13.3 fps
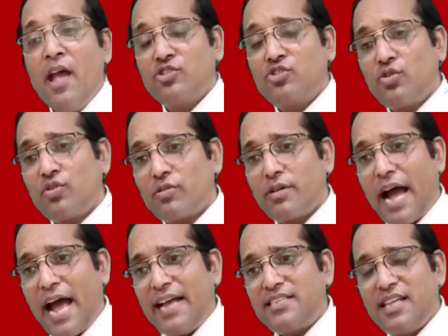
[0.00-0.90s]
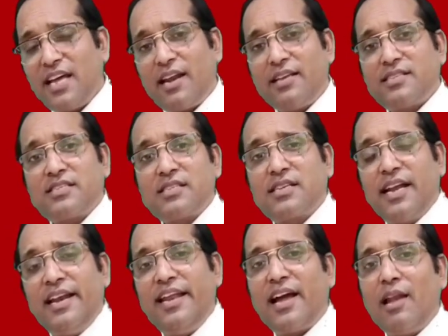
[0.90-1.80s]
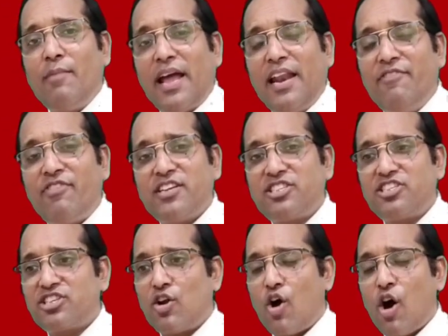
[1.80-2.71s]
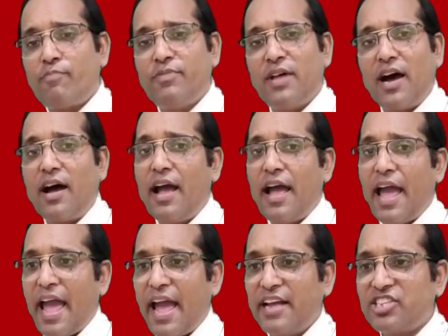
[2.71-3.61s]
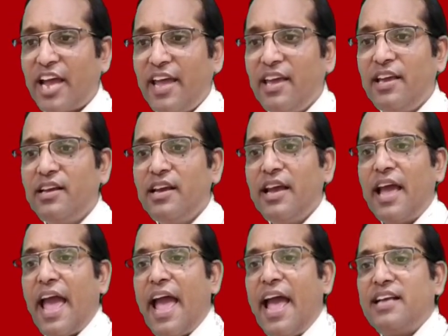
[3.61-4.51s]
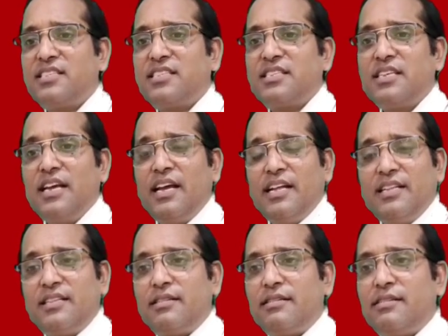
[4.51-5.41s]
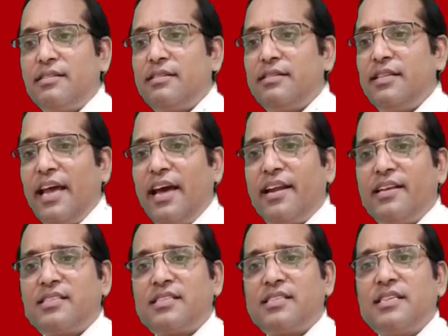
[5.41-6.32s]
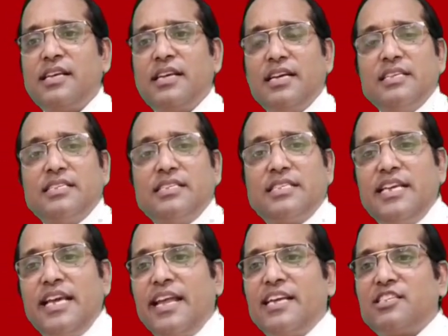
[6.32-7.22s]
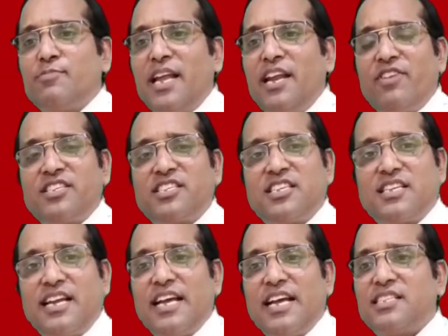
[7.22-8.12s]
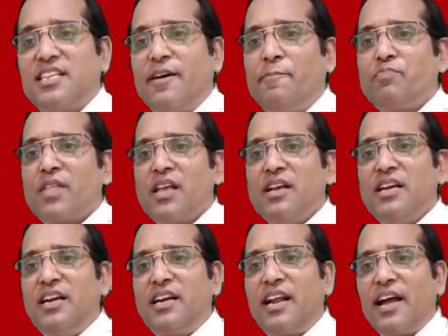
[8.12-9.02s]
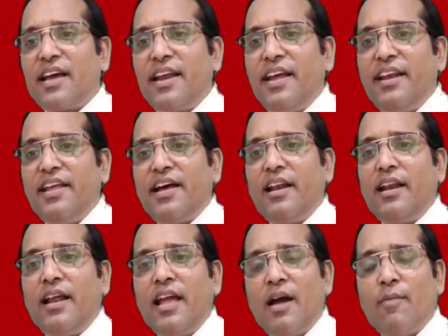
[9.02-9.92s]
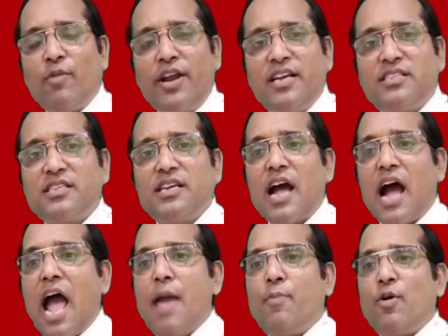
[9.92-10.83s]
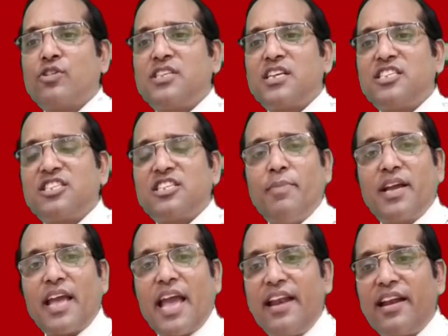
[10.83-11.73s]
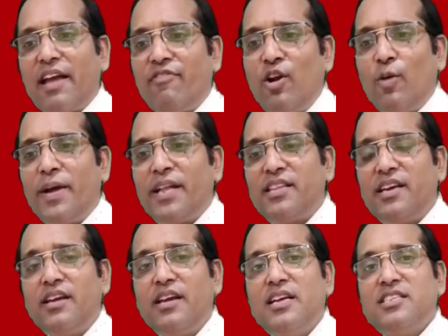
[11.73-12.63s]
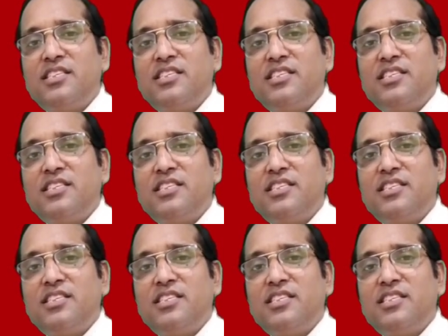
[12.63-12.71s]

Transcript: So guys, there is clinical manifestation of the HIE as there is CNS manifestation as the intracranial hemorrhage, hypoxic ischemic encephalopathy.